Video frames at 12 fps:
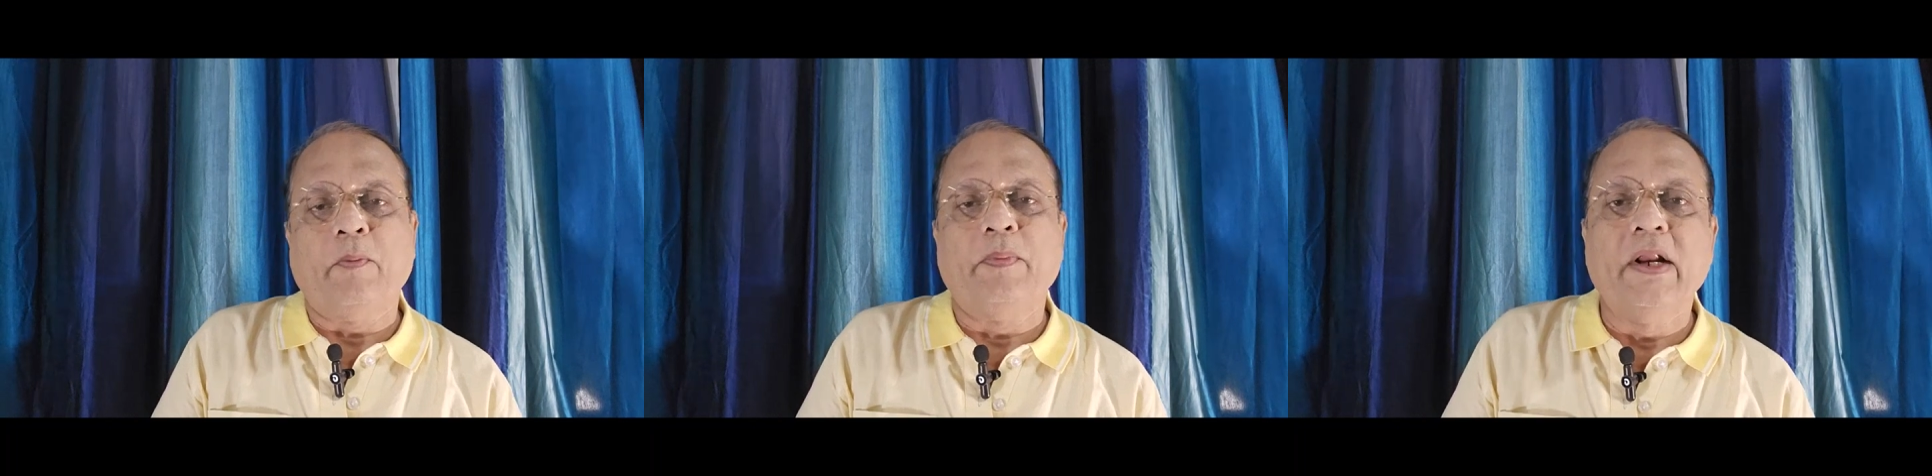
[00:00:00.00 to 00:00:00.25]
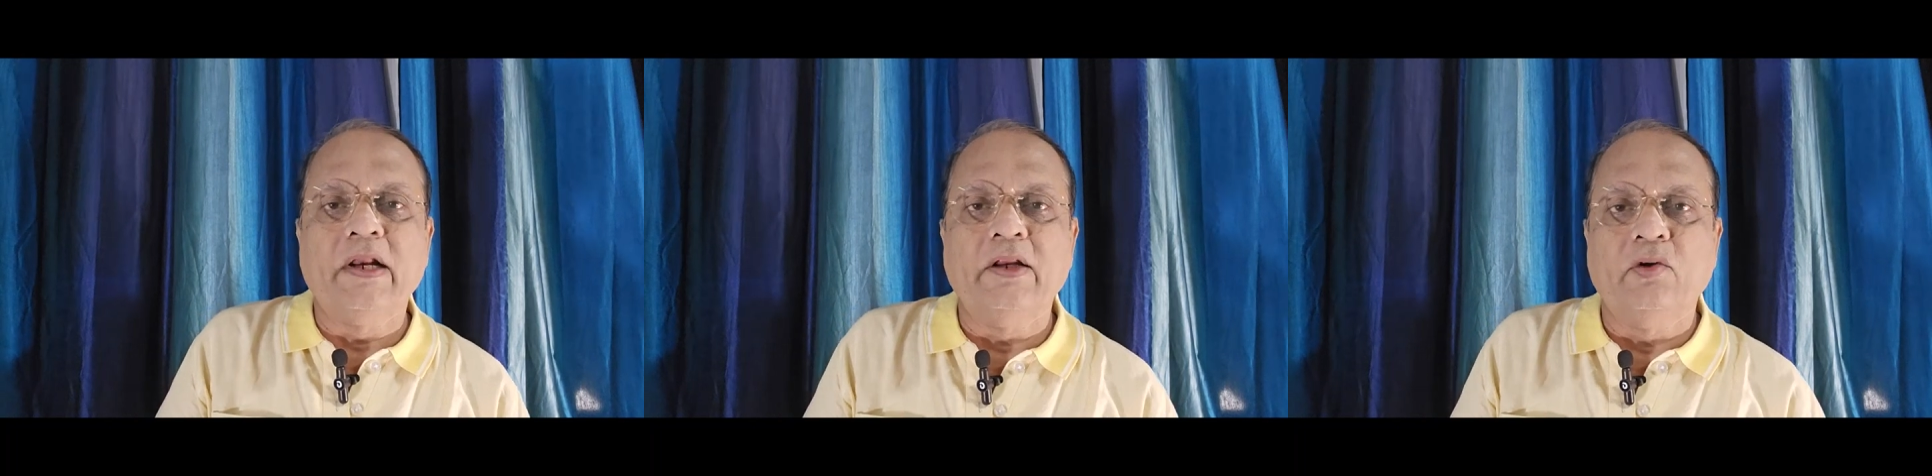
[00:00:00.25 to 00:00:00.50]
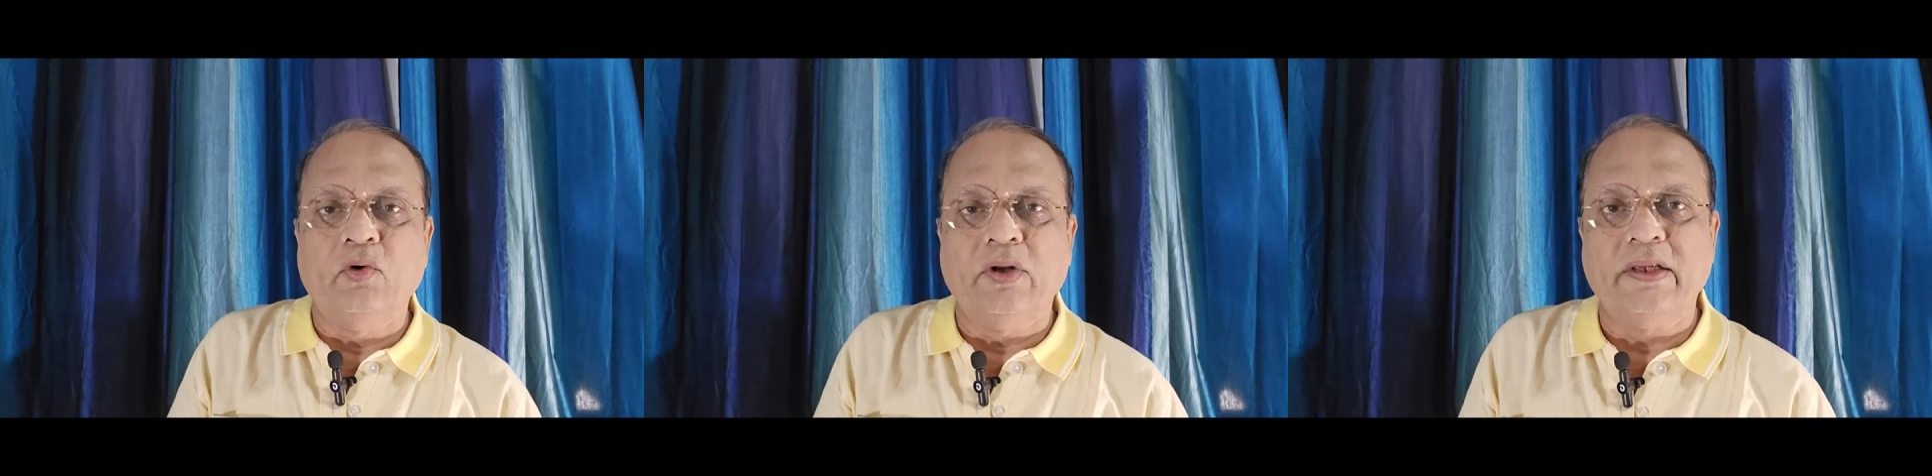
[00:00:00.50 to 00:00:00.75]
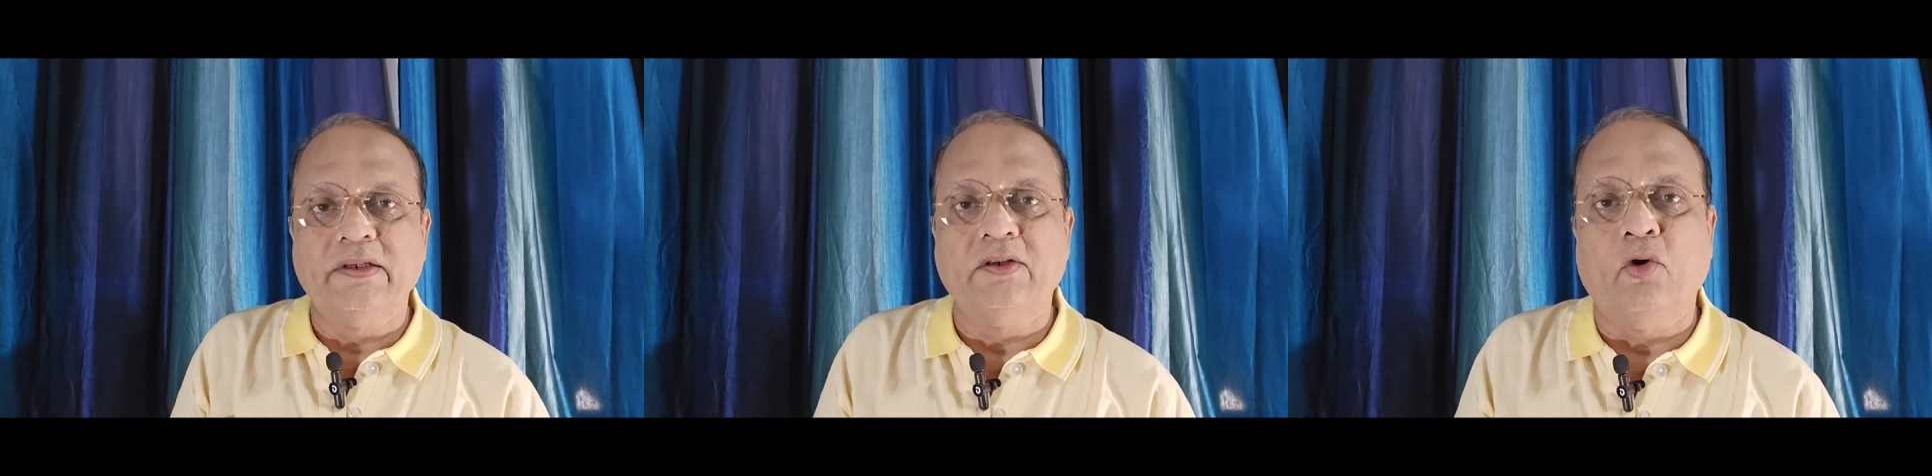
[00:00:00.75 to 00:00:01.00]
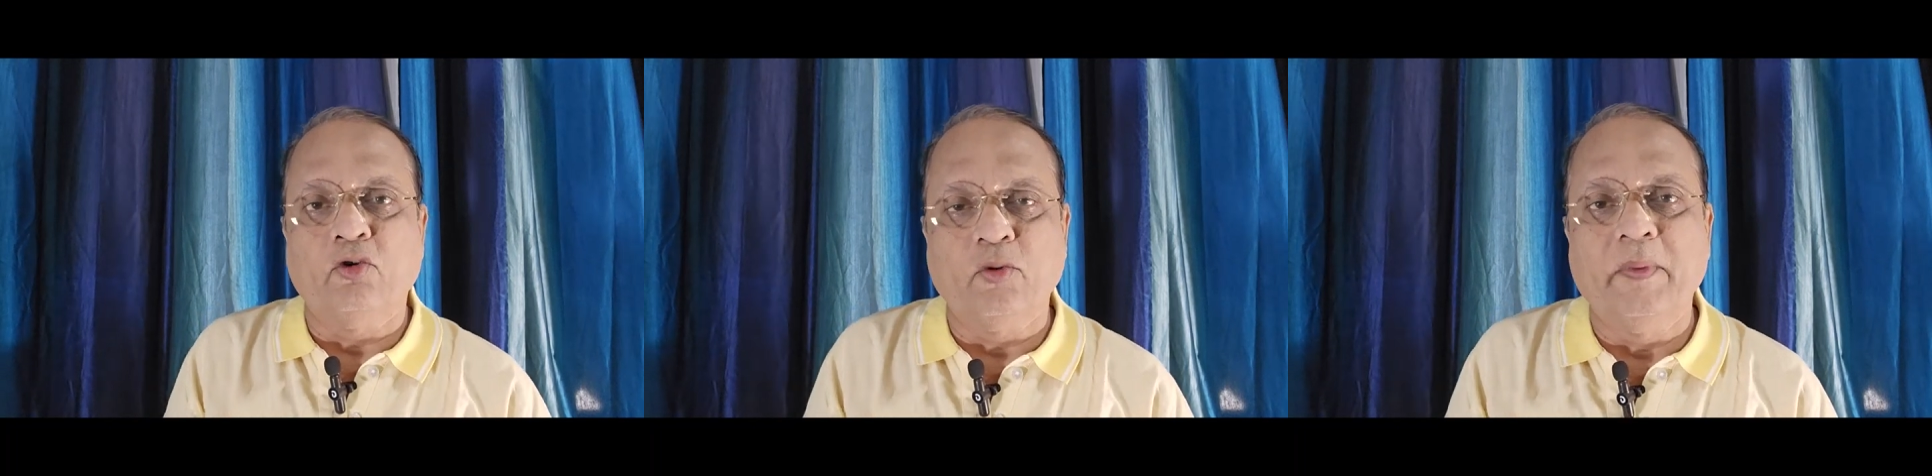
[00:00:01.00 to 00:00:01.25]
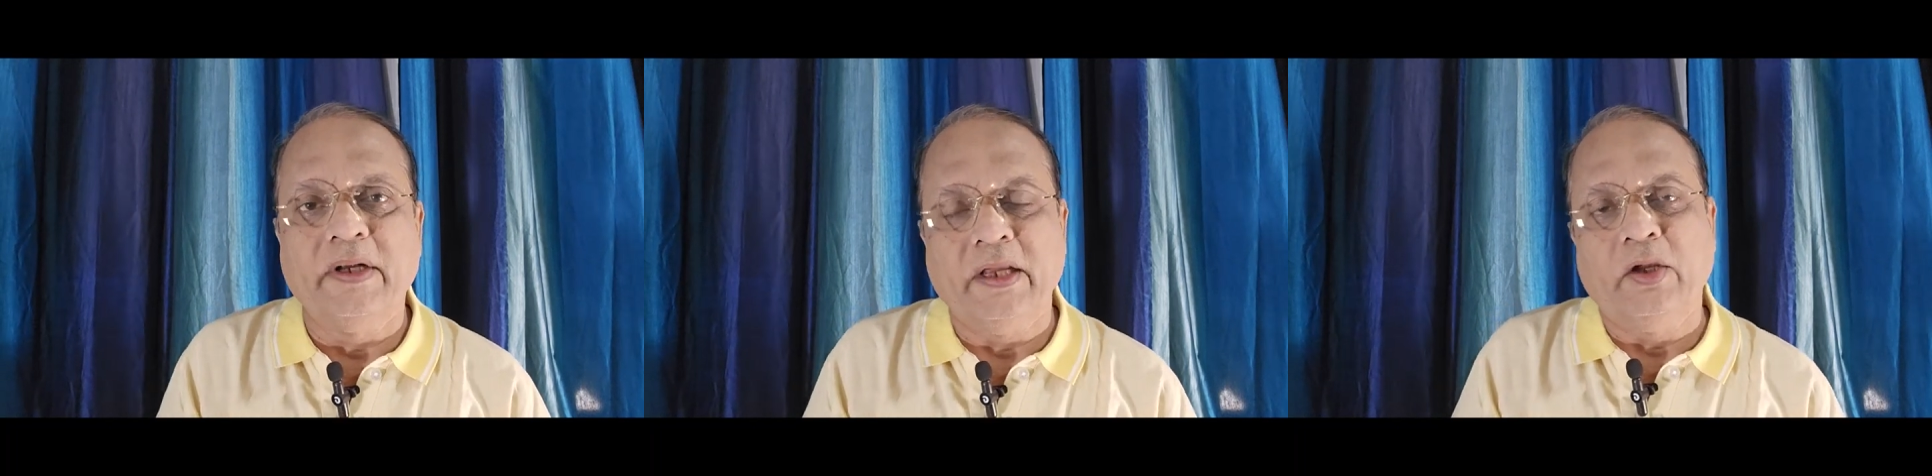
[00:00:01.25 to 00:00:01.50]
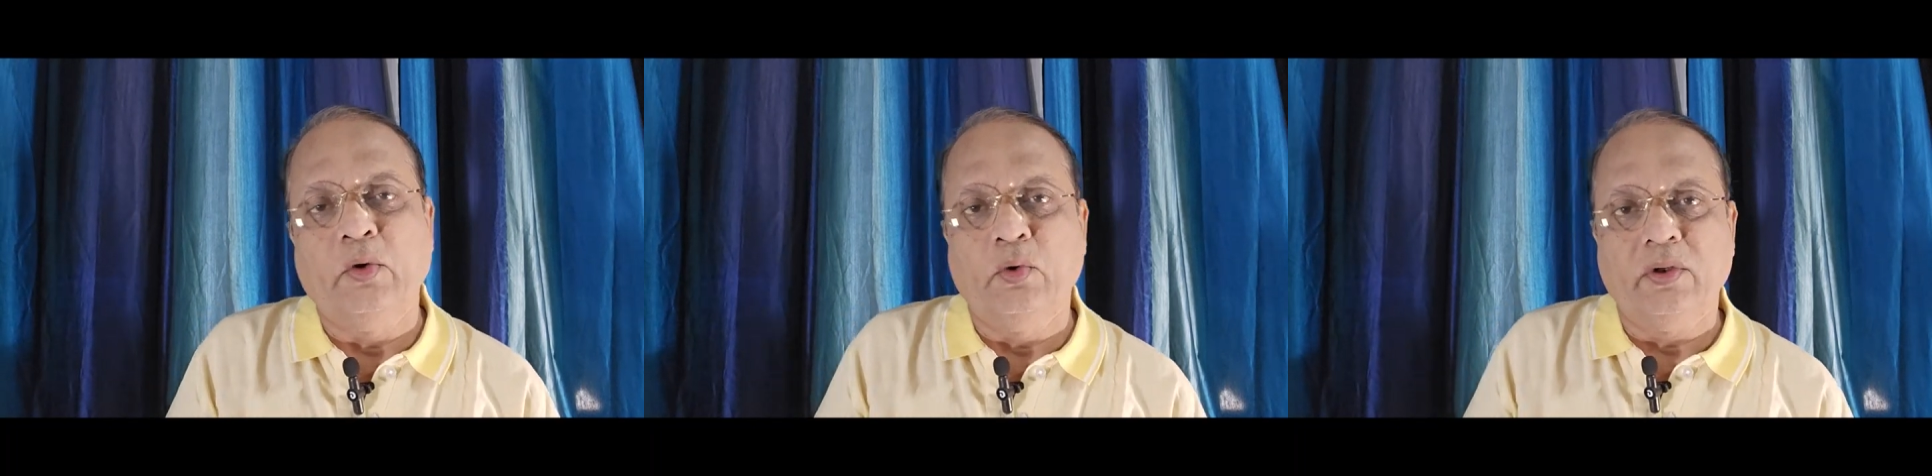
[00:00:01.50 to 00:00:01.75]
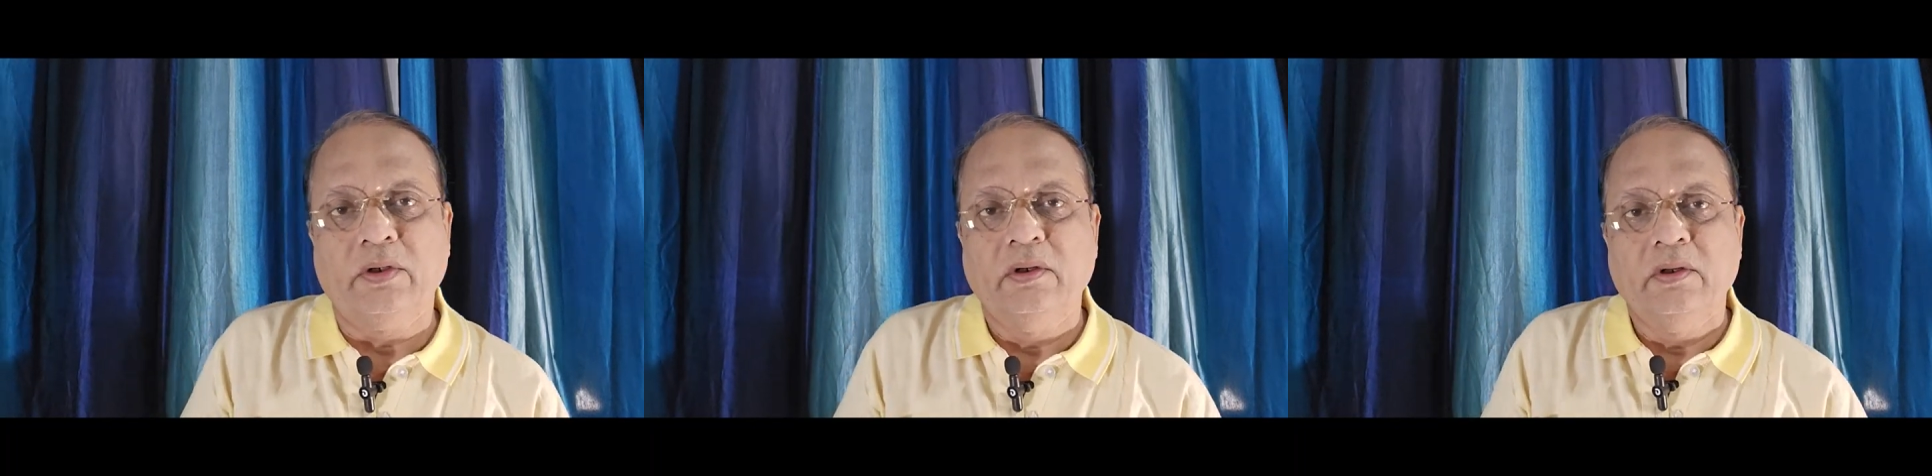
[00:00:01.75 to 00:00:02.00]
popularly known as an automatic
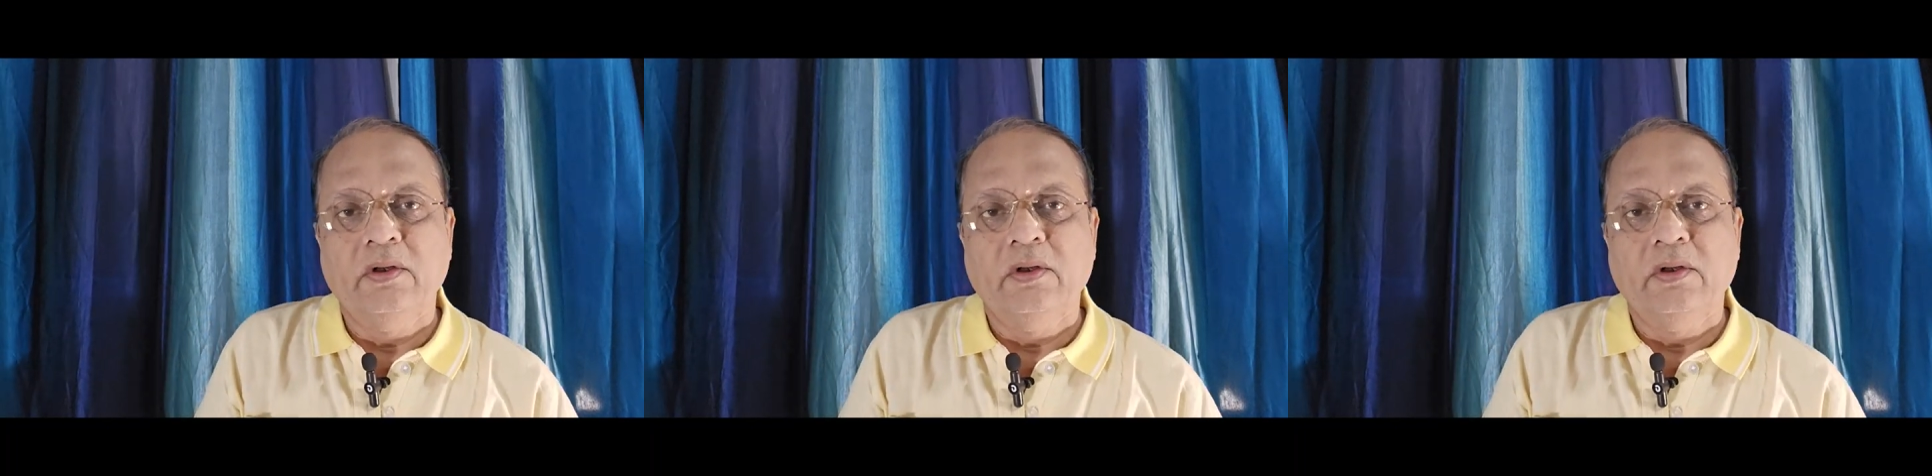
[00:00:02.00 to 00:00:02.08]
route.